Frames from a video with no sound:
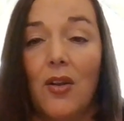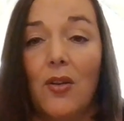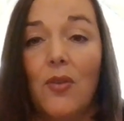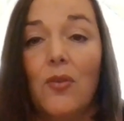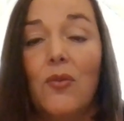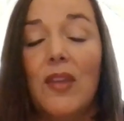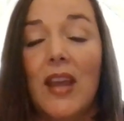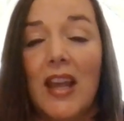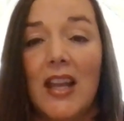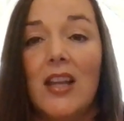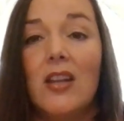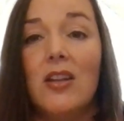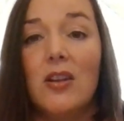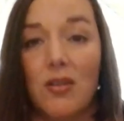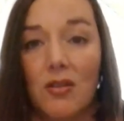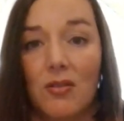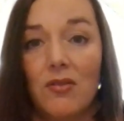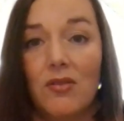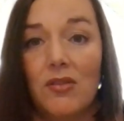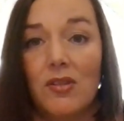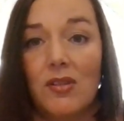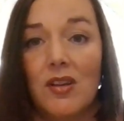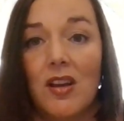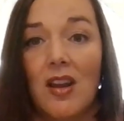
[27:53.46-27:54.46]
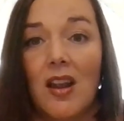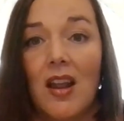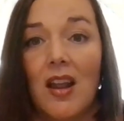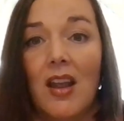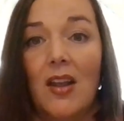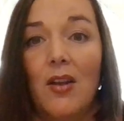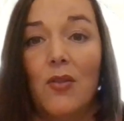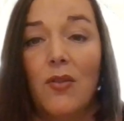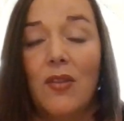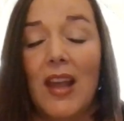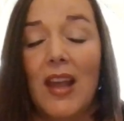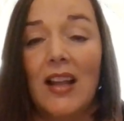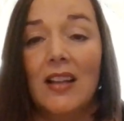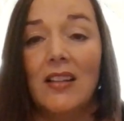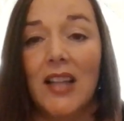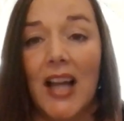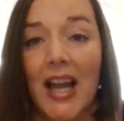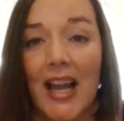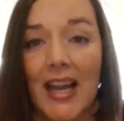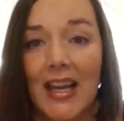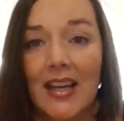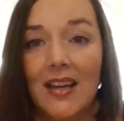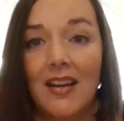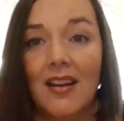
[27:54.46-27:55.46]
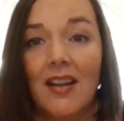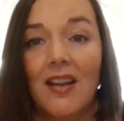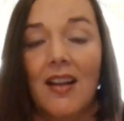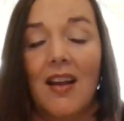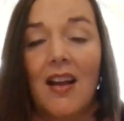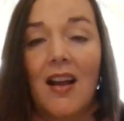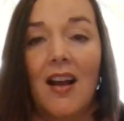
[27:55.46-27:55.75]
who they use, who right. they like.